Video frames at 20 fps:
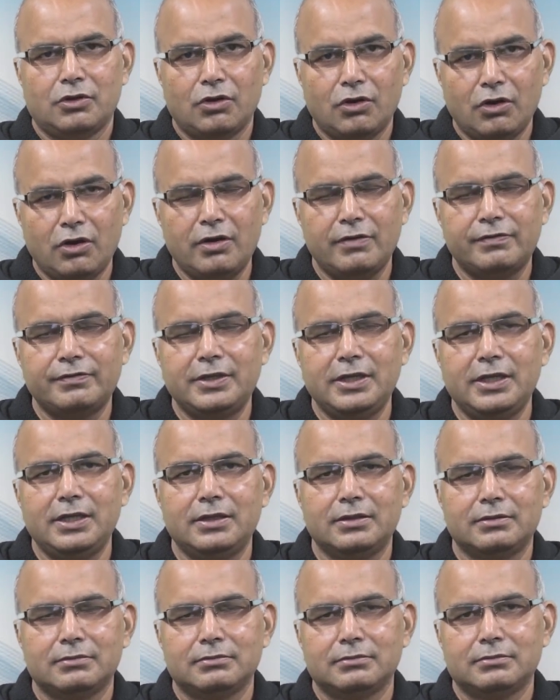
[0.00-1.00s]
of
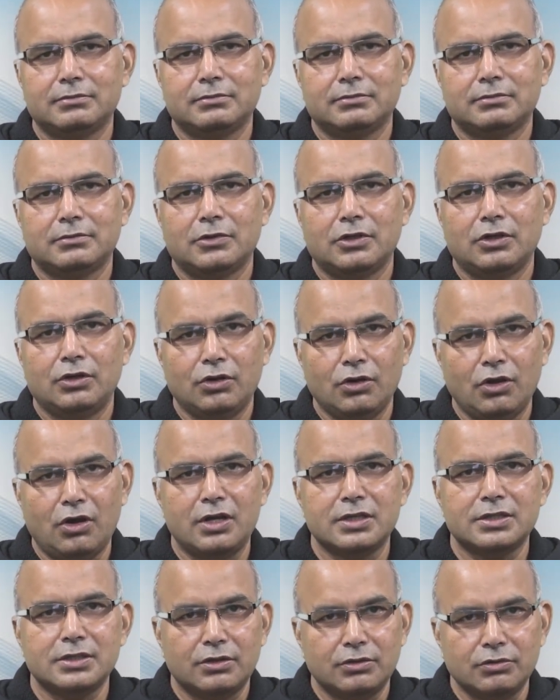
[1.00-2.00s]
the
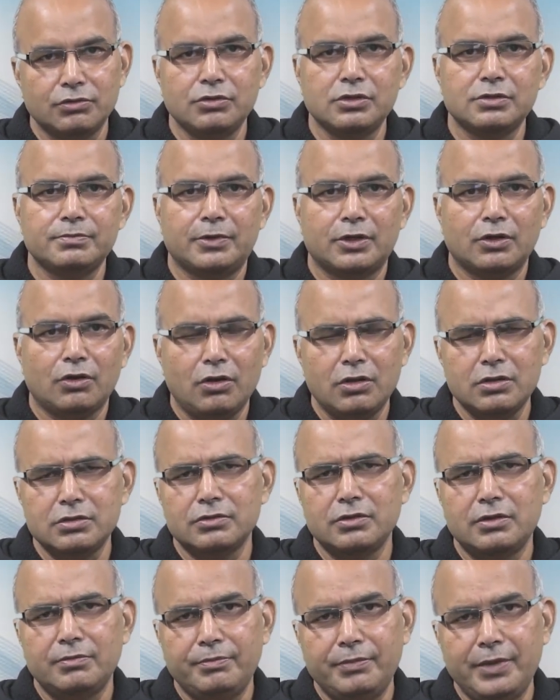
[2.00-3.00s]
laws and rules, but
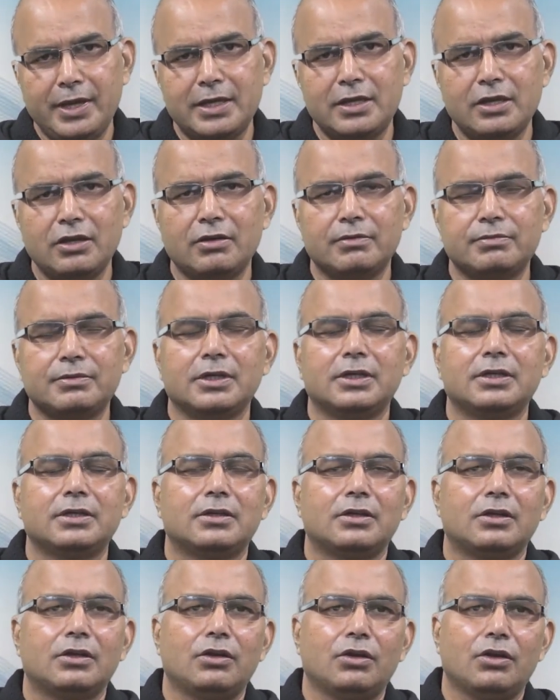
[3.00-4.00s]
also in making of the
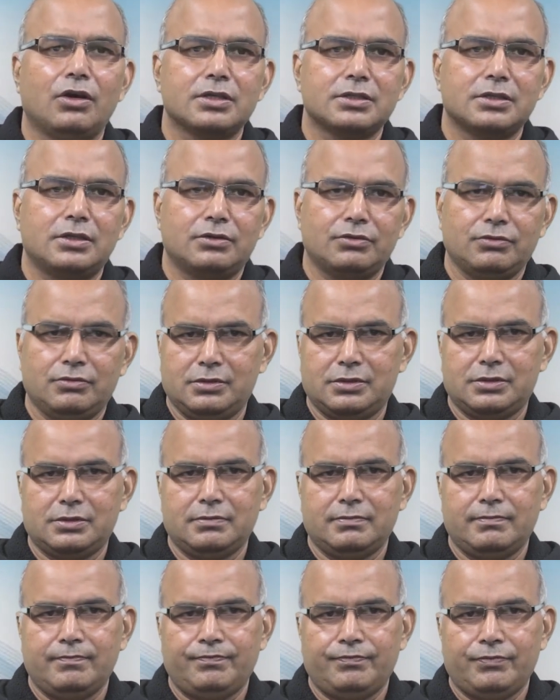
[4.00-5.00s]
laws and rules.
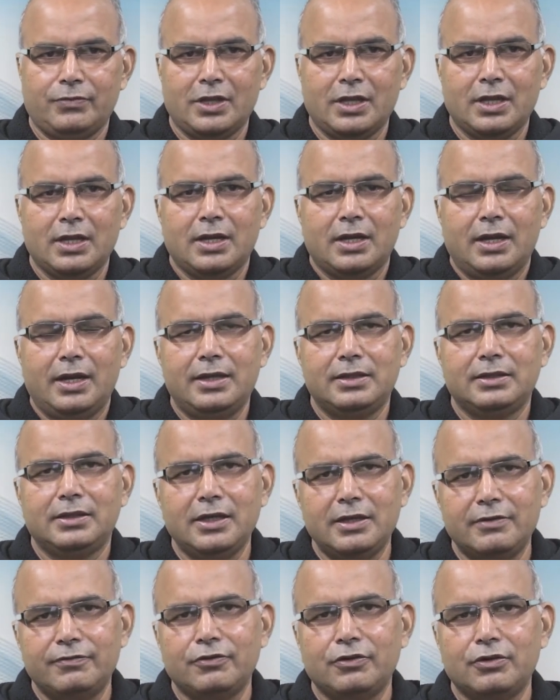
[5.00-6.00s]
And
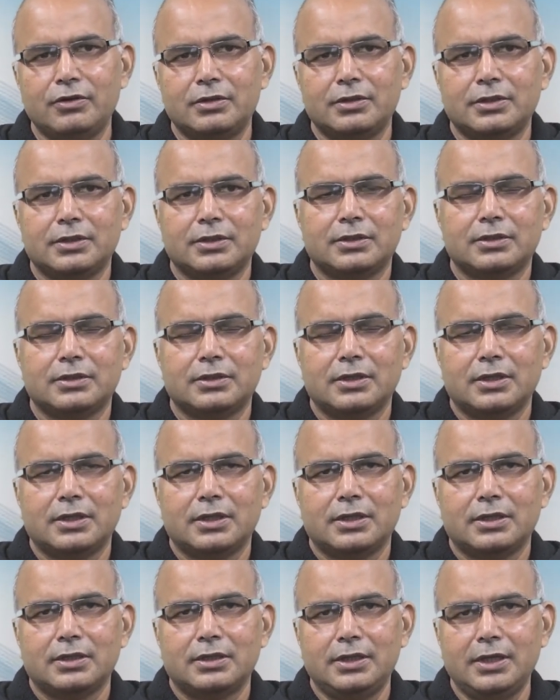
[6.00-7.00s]
therefore,
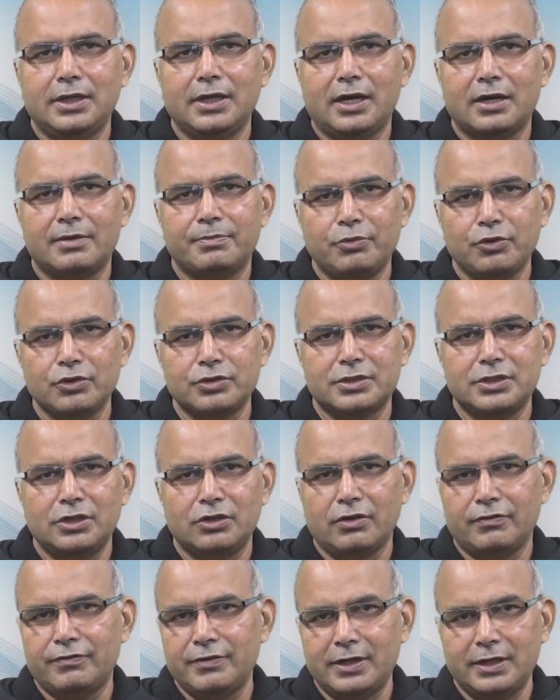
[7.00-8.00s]
they are posted
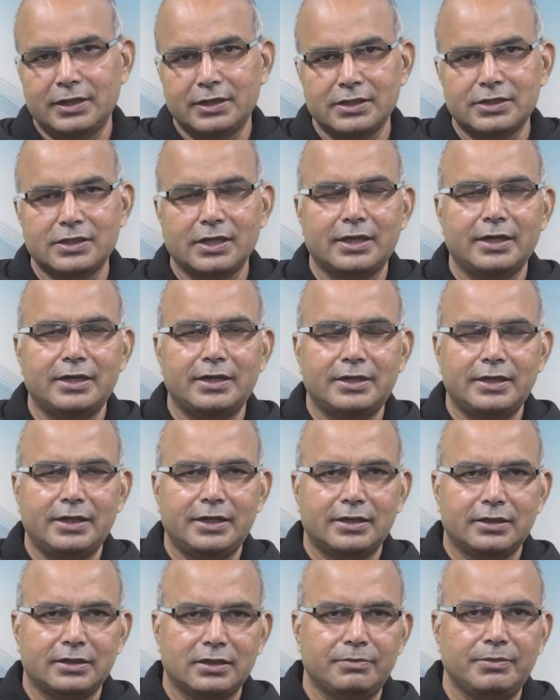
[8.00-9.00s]
often in the
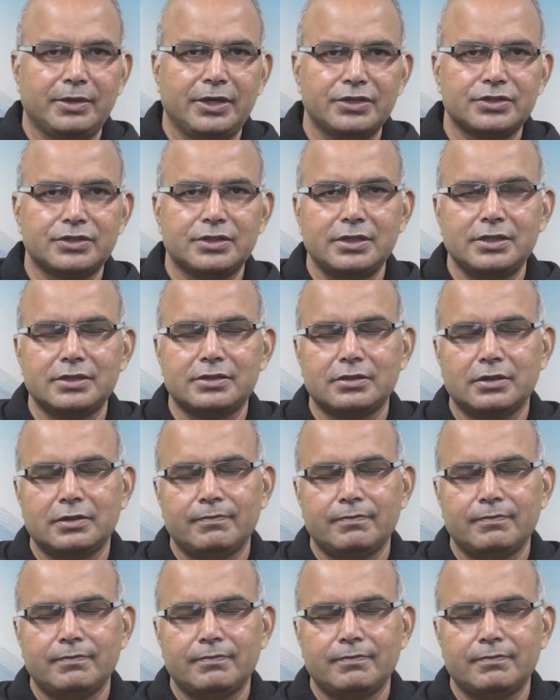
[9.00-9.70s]
secretariat and the ministries